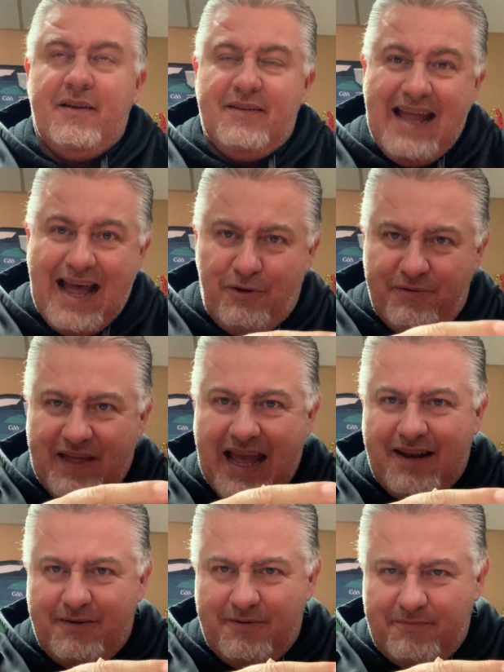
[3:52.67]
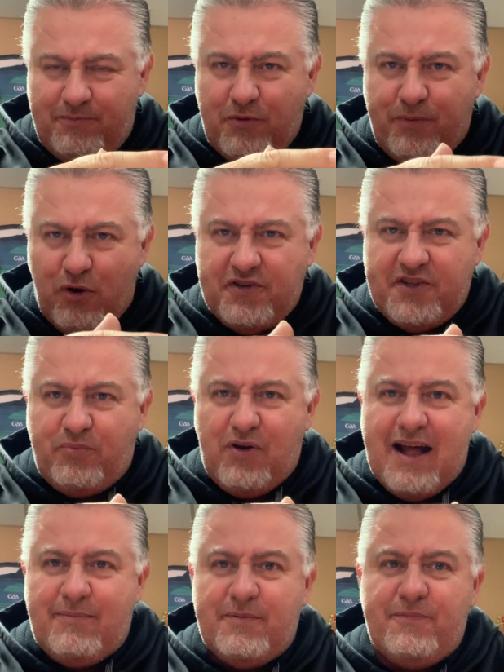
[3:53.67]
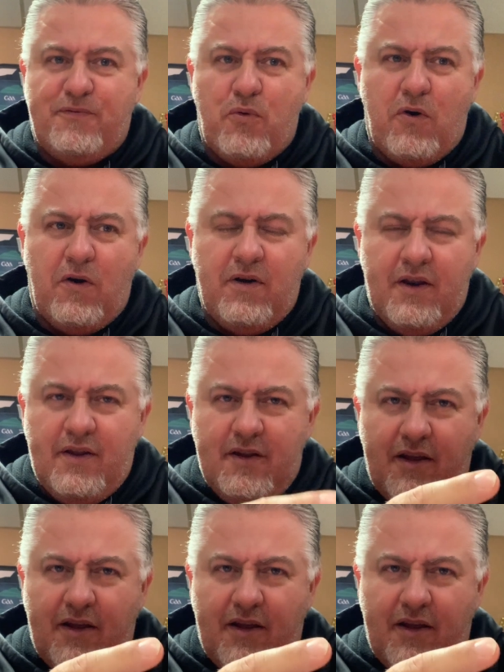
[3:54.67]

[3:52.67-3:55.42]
Now that proposes a problem for